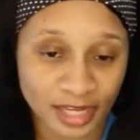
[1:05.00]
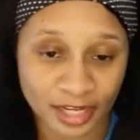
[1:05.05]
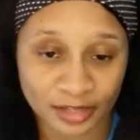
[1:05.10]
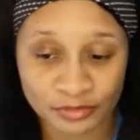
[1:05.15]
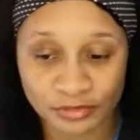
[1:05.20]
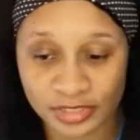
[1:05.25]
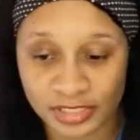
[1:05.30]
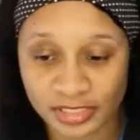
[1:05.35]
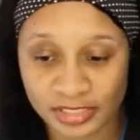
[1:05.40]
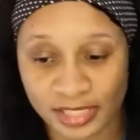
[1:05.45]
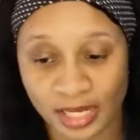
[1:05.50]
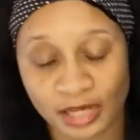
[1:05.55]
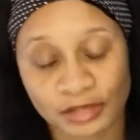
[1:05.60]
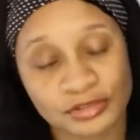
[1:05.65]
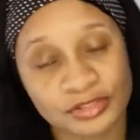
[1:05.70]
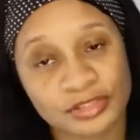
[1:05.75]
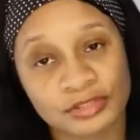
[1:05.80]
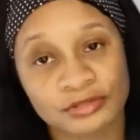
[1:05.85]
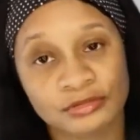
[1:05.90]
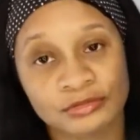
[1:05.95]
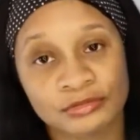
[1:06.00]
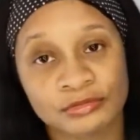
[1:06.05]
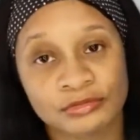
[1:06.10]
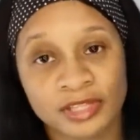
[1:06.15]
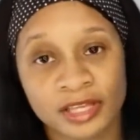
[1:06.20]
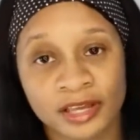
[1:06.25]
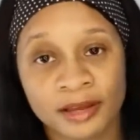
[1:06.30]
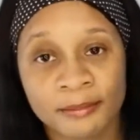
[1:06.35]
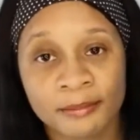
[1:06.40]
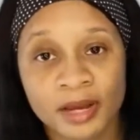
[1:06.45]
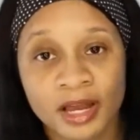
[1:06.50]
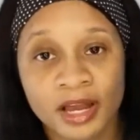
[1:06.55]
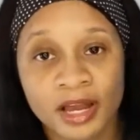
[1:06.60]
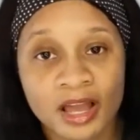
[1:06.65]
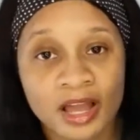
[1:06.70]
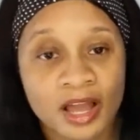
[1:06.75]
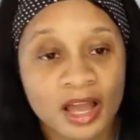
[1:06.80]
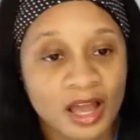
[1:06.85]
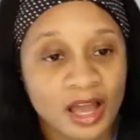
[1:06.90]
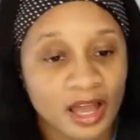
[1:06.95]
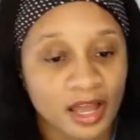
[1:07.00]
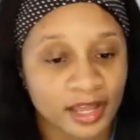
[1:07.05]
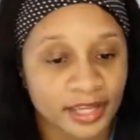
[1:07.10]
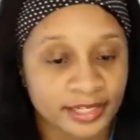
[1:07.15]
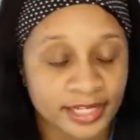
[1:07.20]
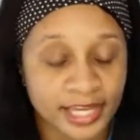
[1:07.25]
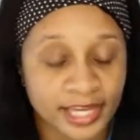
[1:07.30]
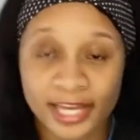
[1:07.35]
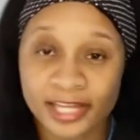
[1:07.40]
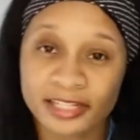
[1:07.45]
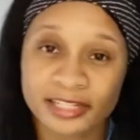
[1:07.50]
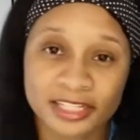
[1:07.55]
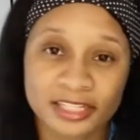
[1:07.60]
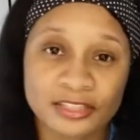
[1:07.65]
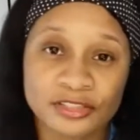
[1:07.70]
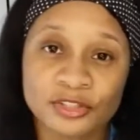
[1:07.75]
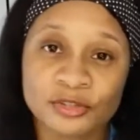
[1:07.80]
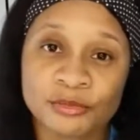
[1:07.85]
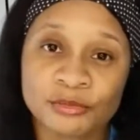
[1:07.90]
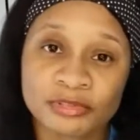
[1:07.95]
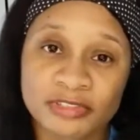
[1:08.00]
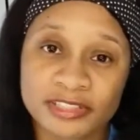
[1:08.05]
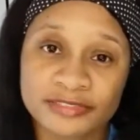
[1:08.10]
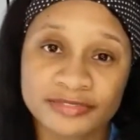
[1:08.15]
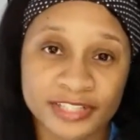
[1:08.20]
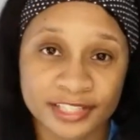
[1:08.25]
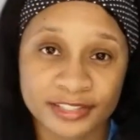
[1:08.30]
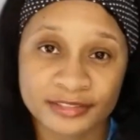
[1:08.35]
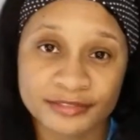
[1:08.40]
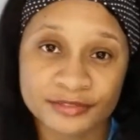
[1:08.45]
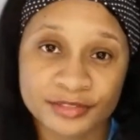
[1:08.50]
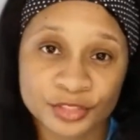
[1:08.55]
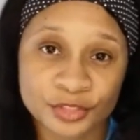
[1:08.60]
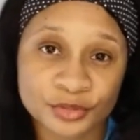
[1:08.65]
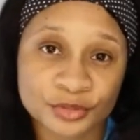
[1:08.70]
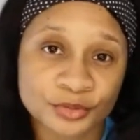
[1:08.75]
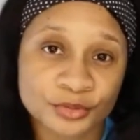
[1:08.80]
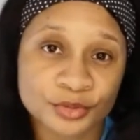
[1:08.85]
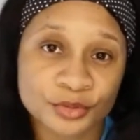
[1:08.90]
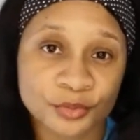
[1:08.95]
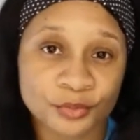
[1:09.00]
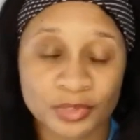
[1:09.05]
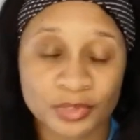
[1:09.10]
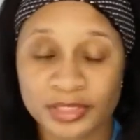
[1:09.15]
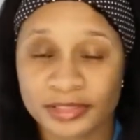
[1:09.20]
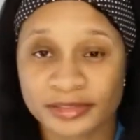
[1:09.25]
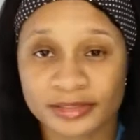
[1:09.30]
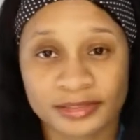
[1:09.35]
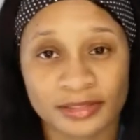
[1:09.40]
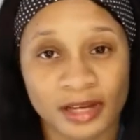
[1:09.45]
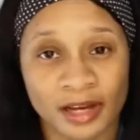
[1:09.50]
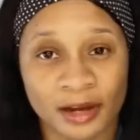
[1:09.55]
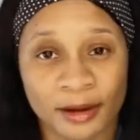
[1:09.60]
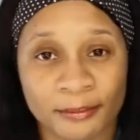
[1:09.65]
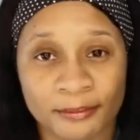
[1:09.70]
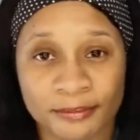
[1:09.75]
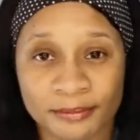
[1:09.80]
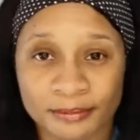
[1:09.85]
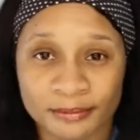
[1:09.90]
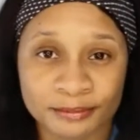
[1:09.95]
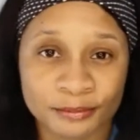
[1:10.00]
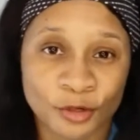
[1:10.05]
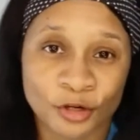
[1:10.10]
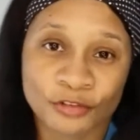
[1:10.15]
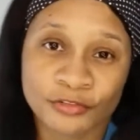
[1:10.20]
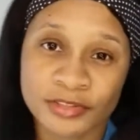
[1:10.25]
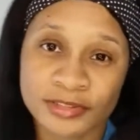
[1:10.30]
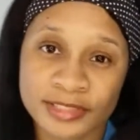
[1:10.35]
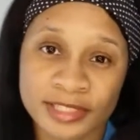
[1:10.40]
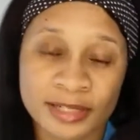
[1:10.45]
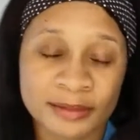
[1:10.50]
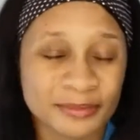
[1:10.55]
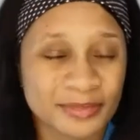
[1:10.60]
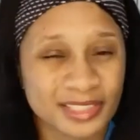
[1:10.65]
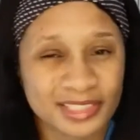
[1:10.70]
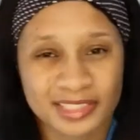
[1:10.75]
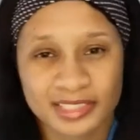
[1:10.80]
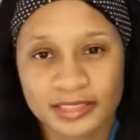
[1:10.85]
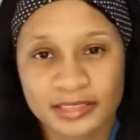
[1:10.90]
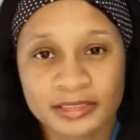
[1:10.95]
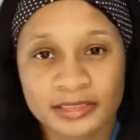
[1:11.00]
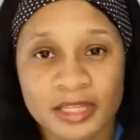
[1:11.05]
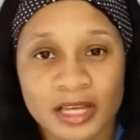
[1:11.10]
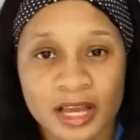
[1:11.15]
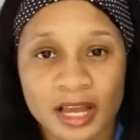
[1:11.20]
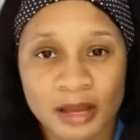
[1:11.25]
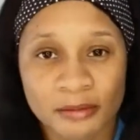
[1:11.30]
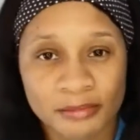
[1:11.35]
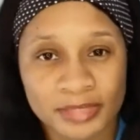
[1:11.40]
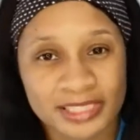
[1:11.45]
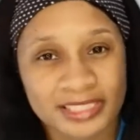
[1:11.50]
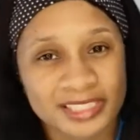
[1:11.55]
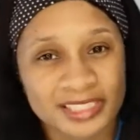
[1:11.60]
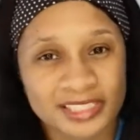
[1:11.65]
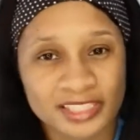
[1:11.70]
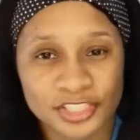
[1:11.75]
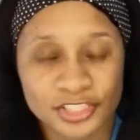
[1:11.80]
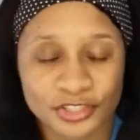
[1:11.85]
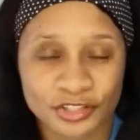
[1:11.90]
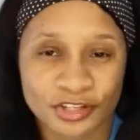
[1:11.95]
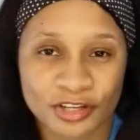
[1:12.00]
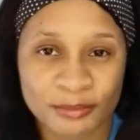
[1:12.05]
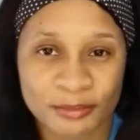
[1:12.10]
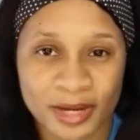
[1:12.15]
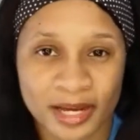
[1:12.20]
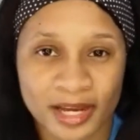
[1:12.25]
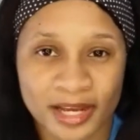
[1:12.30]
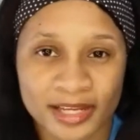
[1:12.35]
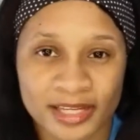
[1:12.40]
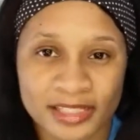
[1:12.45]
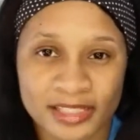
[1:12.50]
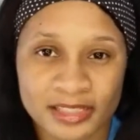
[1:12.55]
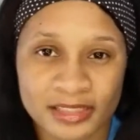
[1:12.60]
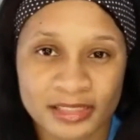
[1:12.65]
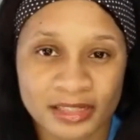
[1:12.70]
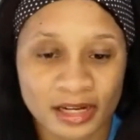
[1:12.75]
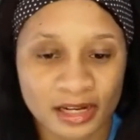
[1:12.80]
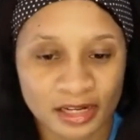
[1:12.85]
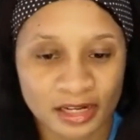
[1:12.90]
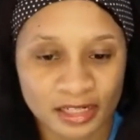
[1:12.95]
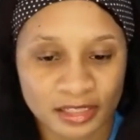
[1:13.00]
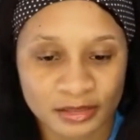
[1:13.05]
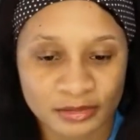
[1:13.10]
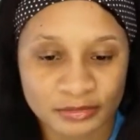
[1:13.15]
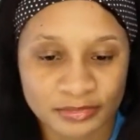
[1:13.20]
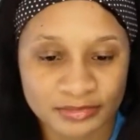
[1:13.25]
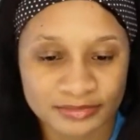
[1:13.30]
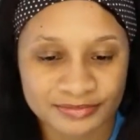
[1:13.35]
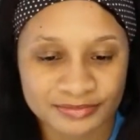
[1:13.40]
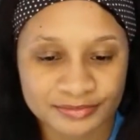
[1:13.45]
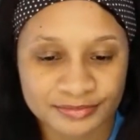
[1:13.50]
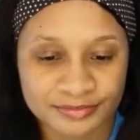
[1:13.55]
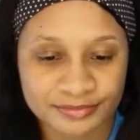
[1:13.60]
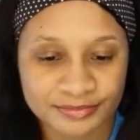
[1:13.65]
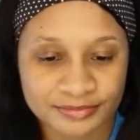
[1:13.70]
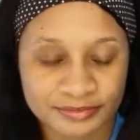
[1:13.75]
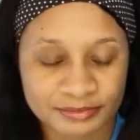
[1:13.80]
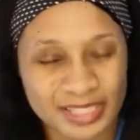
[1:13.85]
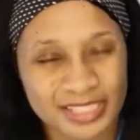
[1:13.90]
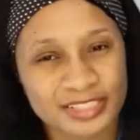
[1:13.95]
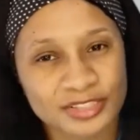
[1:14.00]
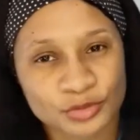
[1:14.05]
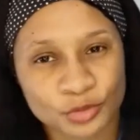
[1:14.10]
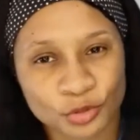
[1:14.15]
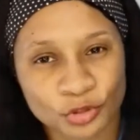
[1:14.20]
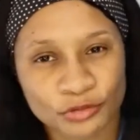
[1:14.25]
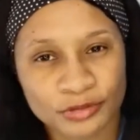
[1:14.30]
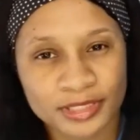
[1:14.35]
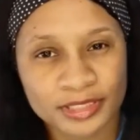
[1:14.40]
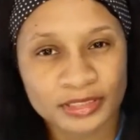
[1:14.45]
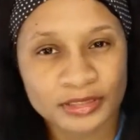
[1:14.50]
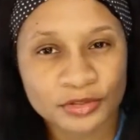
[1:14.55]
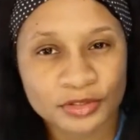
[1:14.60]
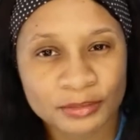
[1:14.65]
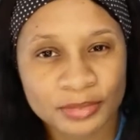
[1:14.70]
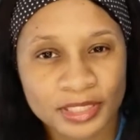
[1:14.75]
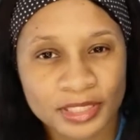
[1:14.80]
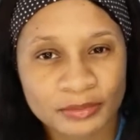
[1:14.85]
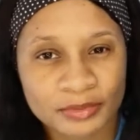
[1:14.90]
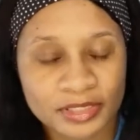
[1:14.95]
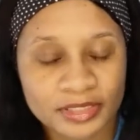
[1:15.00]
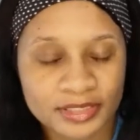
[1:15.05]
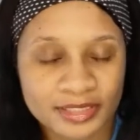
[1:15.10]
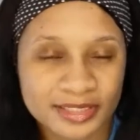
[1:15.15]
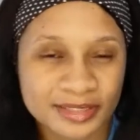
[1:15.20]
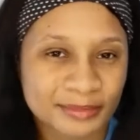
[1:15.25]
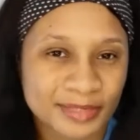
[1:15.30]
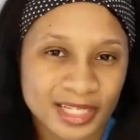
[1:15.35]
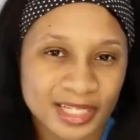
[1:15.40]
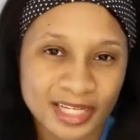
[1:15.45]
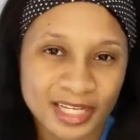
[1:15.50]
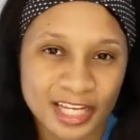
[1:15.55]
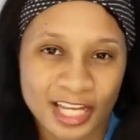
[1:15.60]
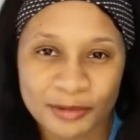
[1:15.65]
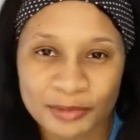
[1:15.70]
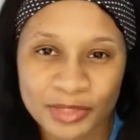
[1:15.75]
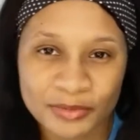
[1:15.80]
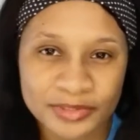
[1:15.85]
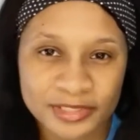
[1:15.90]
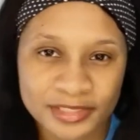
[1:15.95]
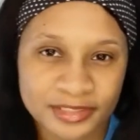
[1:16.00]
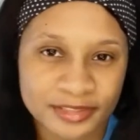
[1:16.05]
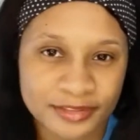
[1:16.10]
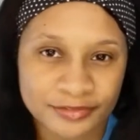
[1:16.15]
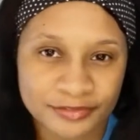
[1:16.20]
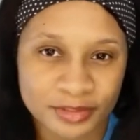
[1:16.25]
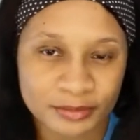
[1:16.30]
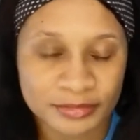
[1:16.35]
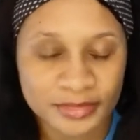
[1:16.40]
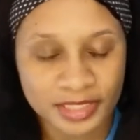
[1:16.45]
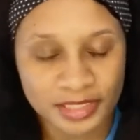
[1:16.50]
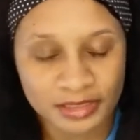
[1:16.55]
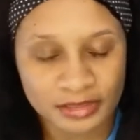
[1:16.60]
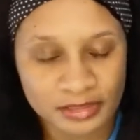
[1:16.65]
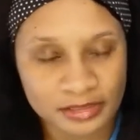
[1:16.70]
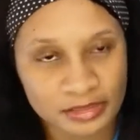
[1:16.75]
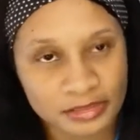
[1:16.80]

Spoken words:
I reached out to them and had like a little brief interview with both of them and basically shared my story a little bit with them, and we took it from there.